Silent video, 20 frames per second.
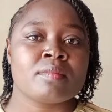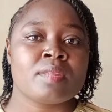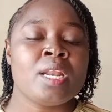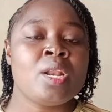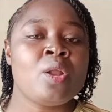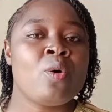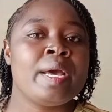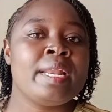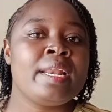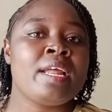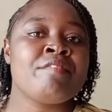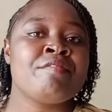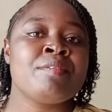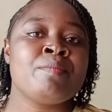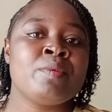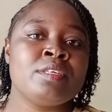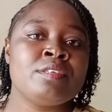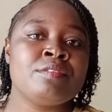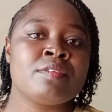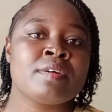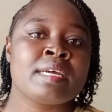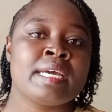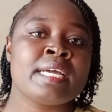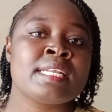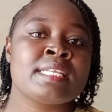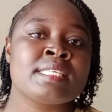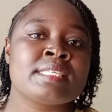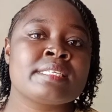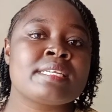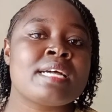And while everybody
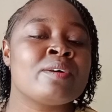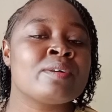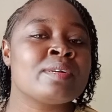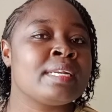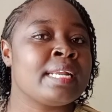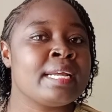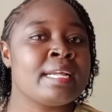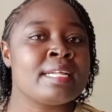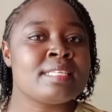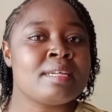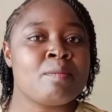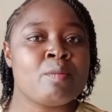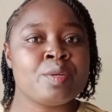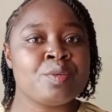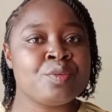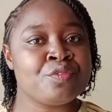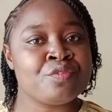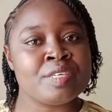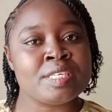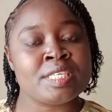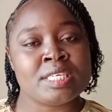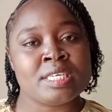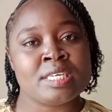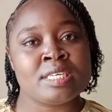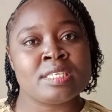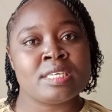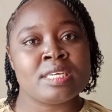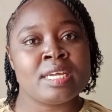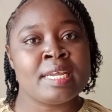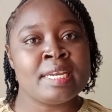forgets, I would like someone to
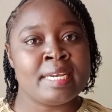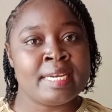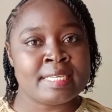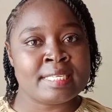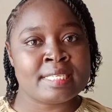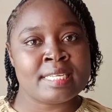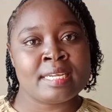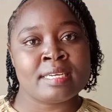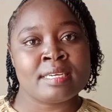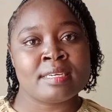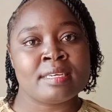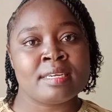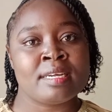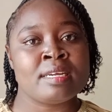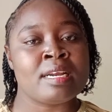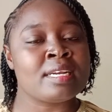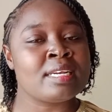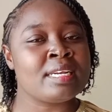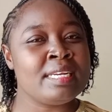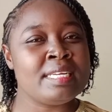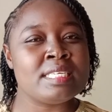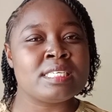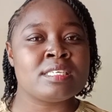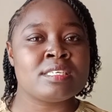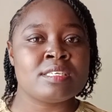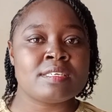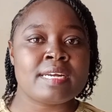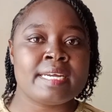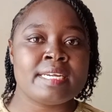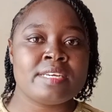visit and listen and at
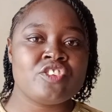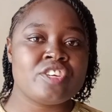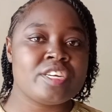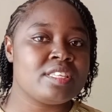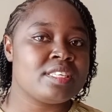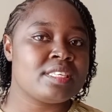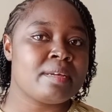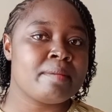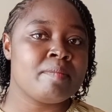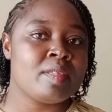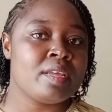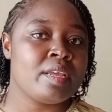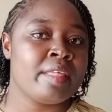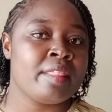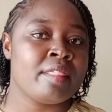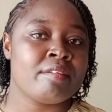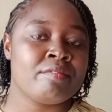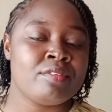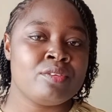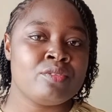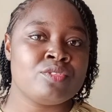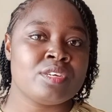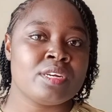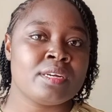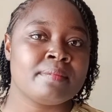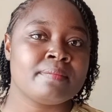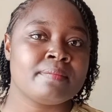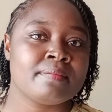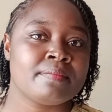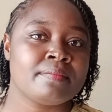least try and change something in the
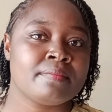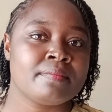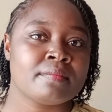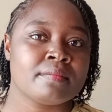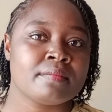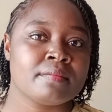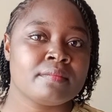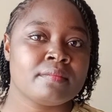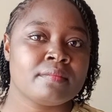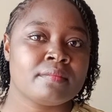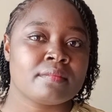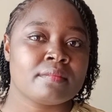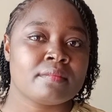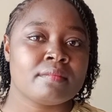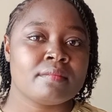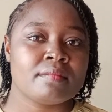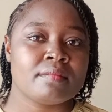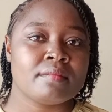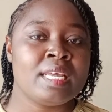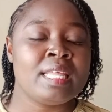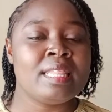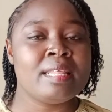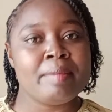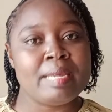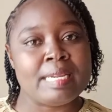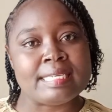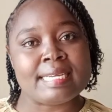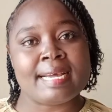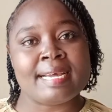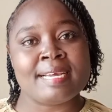future. In the
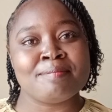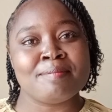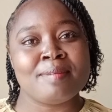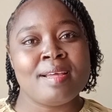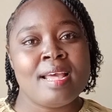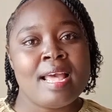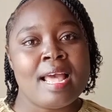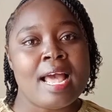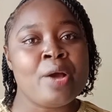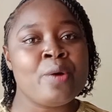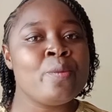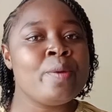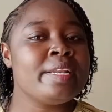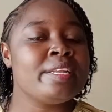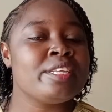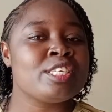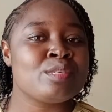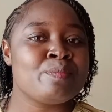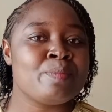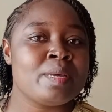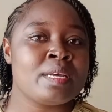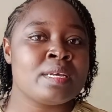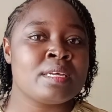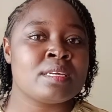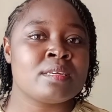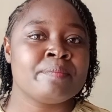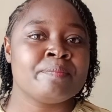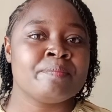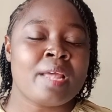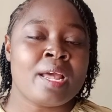meantime, I will
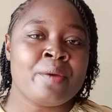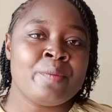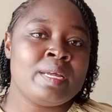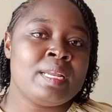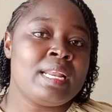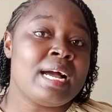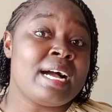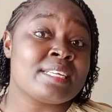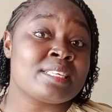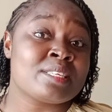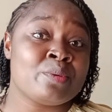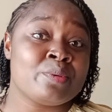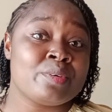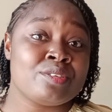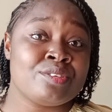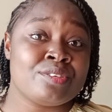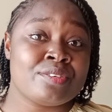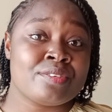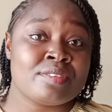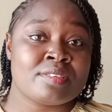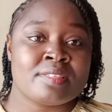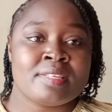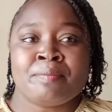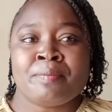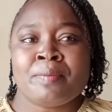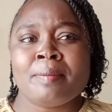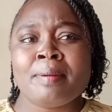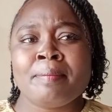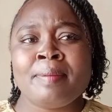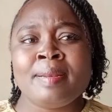speak, I will ask questions that
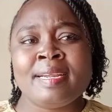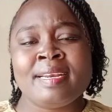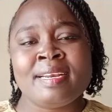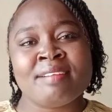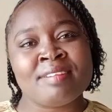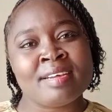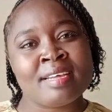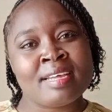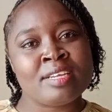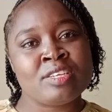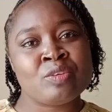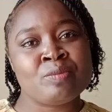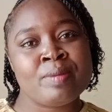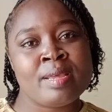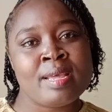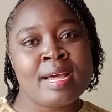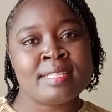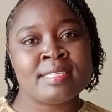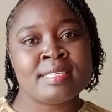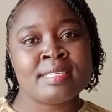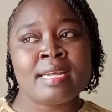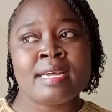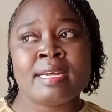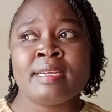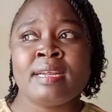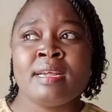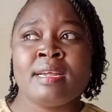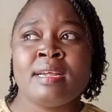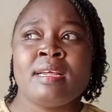probably never get to be answered.